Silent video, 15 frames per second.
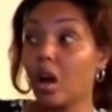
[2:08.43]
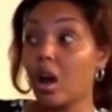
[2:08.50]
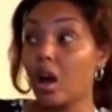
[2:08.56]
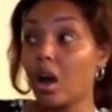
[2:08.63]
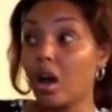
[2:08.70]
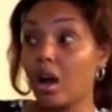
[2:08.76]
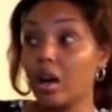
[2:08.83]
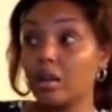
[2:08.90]

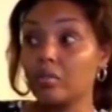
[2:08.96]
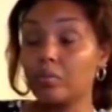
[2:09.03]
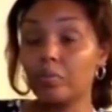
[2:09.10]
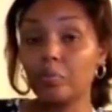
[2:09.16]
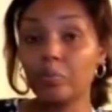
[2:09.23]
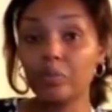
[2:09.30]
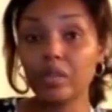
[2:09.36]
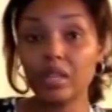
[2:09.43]
are
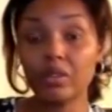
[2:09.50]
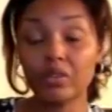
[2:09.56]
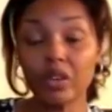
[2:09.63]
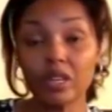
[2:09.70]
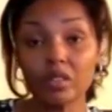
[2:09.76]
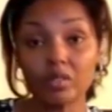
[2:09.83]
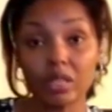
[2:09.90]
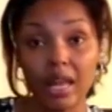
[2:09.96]
in
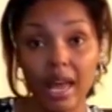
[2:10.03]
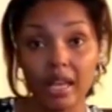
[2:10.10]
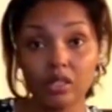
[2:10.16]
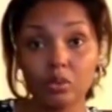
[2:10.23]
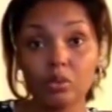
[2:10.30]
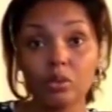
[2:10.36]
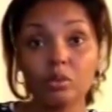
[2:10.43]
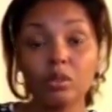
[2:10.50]
front of
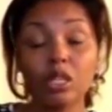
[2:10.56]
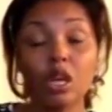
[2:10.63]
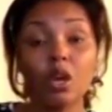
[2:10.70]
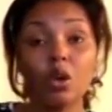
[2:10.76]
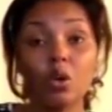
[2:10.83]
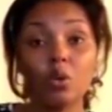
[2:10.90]
classrooms,